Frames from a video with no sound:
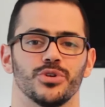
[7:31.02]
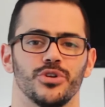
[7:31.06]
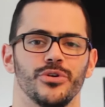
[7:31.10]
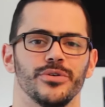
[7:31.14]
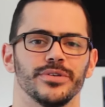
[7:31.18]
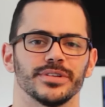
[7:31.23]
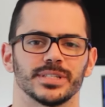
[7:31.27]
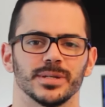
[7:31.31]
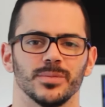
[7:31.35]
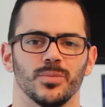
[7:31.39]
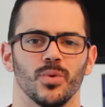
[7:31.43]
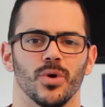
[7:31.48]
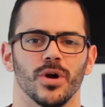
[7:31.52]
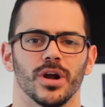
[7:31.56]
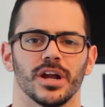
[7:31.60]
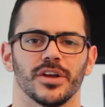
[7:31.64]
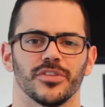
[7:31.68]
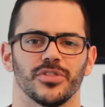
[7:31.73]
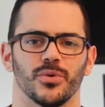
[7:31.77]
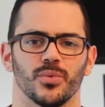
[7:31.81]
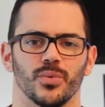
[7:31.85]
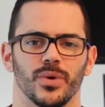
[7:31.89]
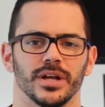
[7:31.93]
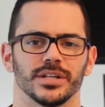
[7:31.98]
we're doing some work
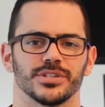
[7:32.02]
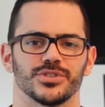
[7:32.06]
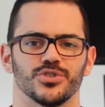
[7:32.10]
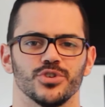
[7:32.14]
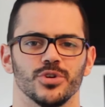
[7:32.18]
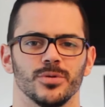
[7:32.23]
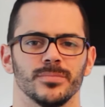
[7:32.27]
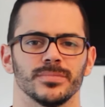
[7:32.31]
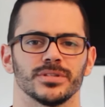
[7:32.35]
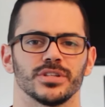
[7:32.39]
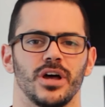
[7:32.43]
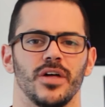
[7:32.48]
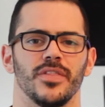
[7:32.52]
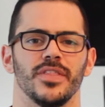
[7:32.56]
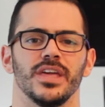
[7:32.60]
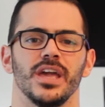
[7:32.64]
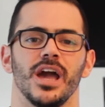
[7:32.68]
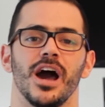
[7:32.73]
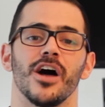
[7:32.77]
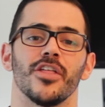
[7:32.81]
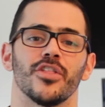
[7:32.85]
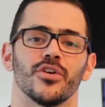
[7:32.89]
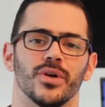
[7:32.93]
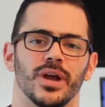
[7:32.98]
at the restrooms on
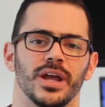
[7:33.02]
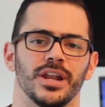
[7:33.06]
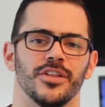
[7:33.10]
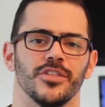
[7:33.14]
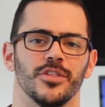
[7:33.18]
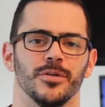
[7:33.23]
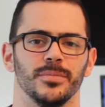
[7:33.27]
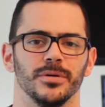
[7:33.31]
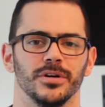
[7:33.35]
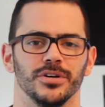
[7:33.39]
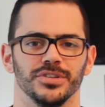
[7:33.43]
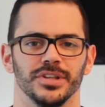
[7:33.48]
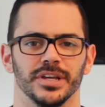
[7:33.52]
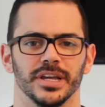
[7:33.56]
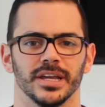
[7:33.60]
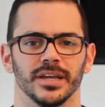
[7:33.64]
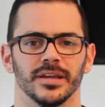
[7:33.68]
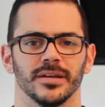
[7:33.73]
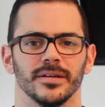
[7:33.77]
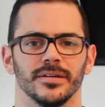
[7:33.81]
the other end of the building.